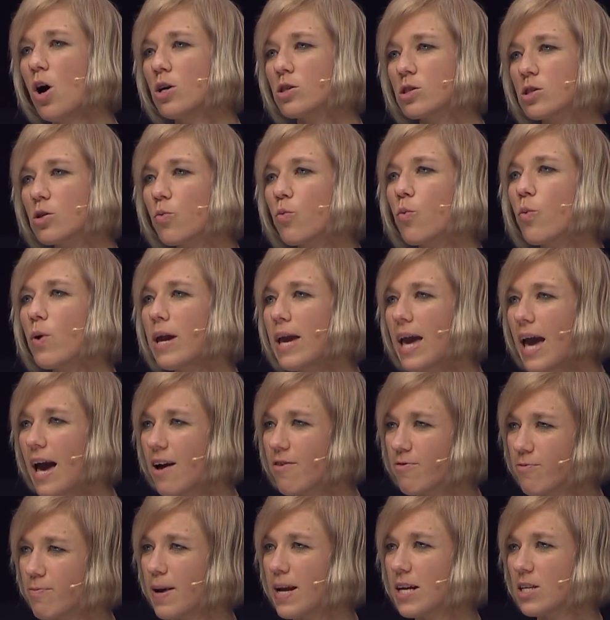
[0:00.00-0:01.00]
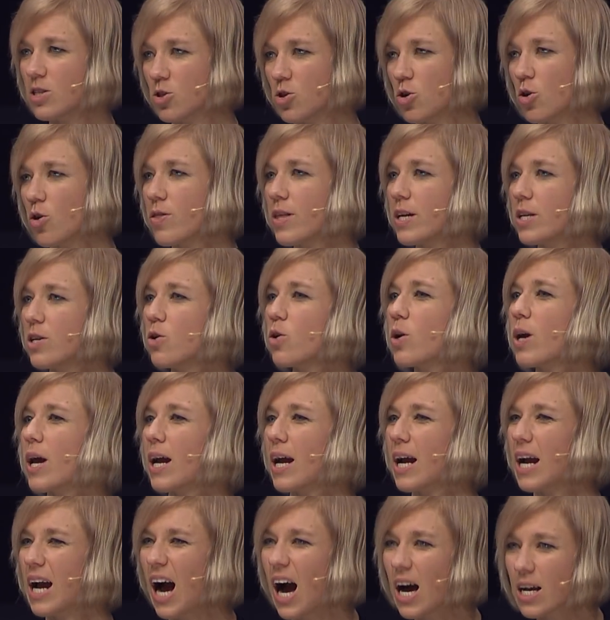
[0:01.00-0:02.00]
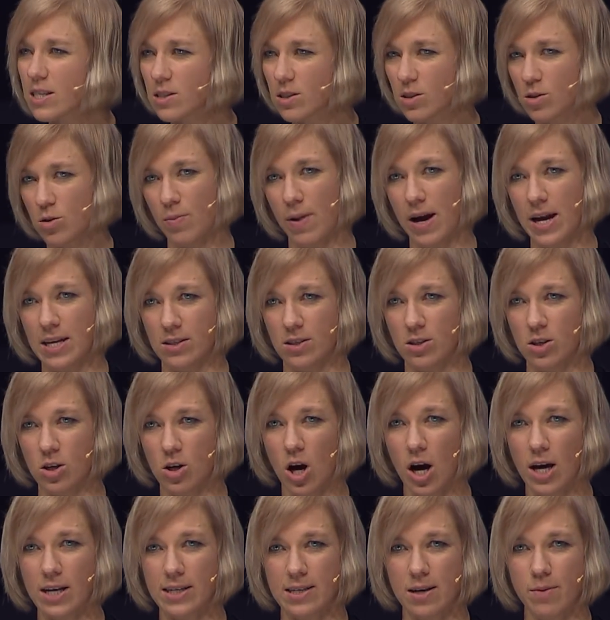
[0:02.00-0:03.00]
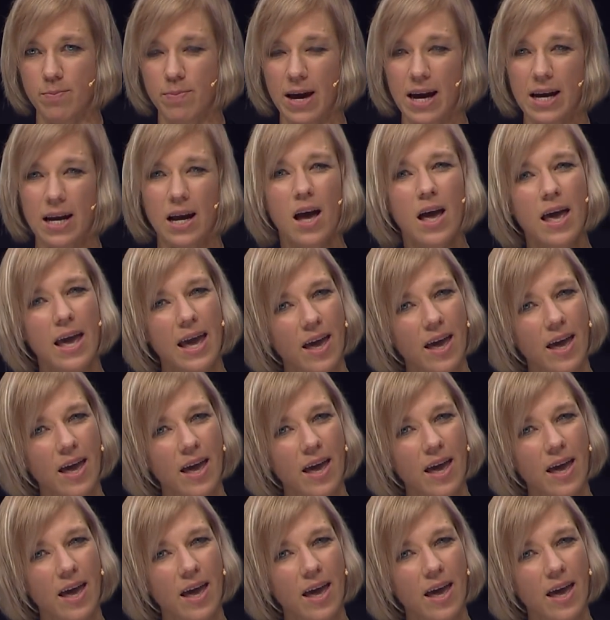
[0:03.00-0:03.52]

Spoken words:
So we have made sure that you can customize the Content Pack.